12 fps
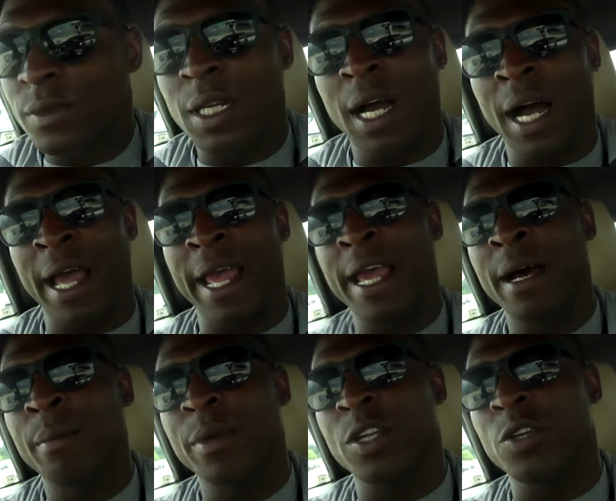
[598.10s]
I
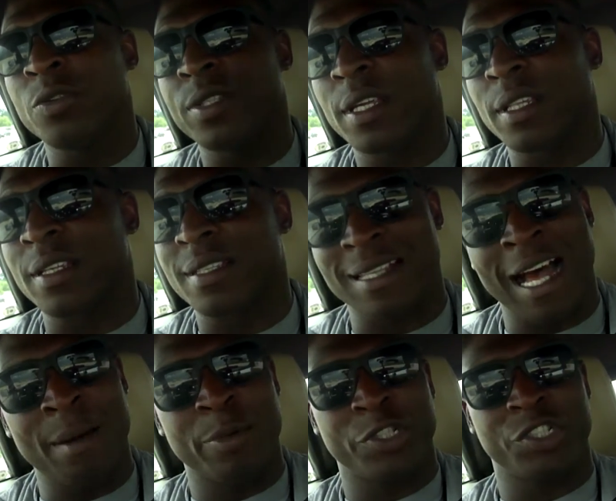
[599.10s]
am using the
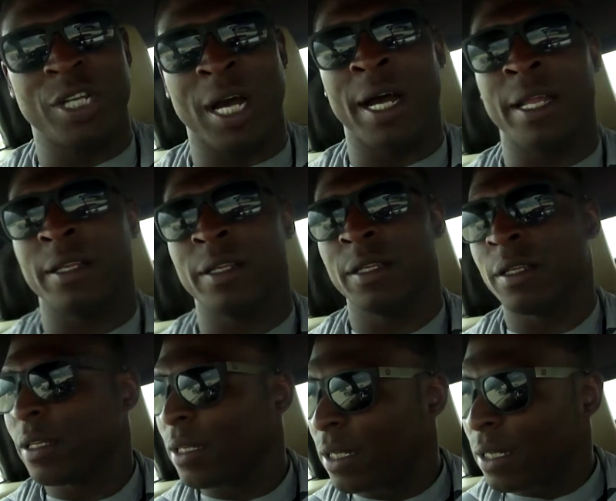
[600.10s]
cyber shot,
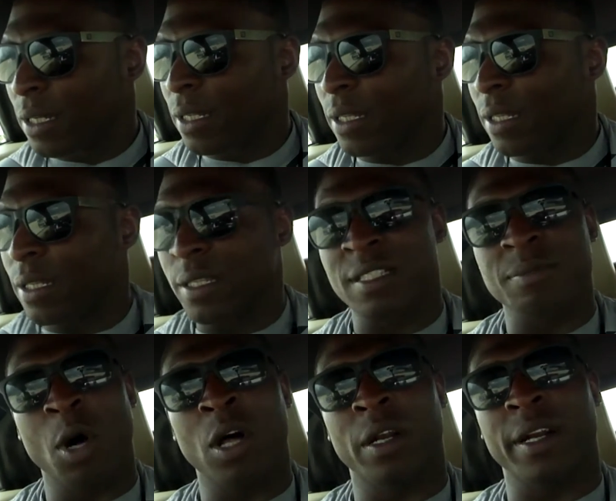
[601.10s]
so
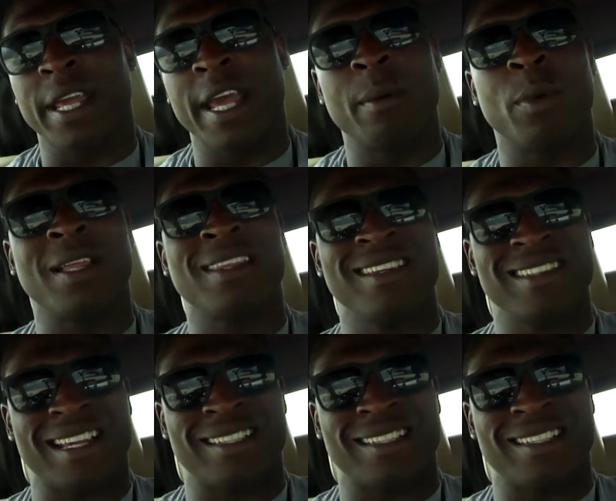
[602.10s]
smaller camera. I think it's like